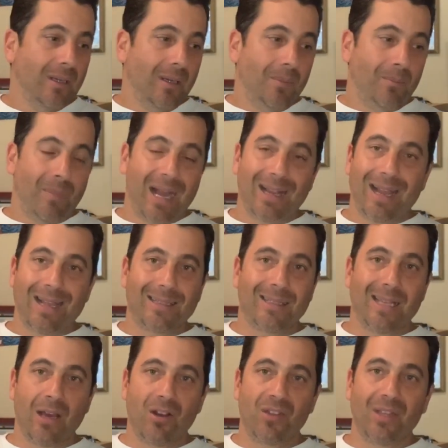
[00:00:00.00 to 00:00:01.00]
My guys
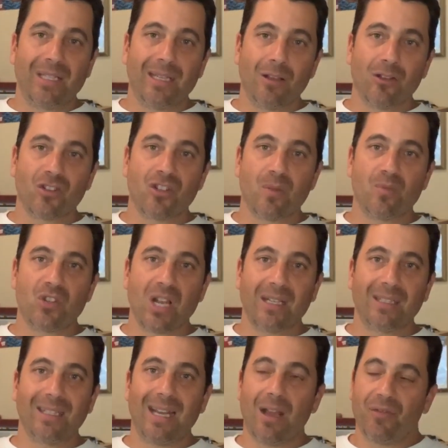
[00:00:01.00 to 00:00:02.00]
down at the dealership checked
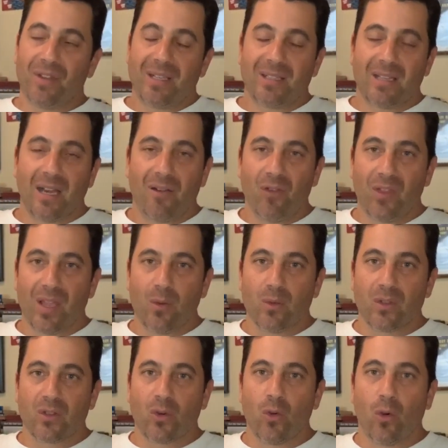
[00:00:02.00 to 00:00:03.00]
it out. They said everything
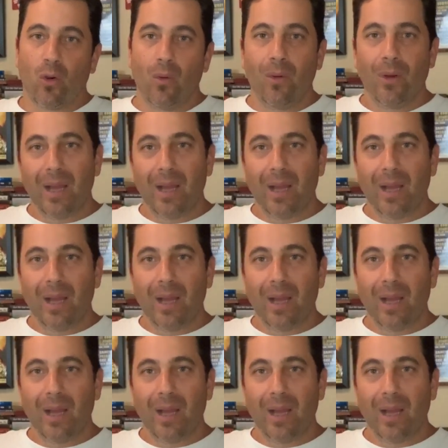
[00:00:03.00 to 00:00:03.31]
was cool.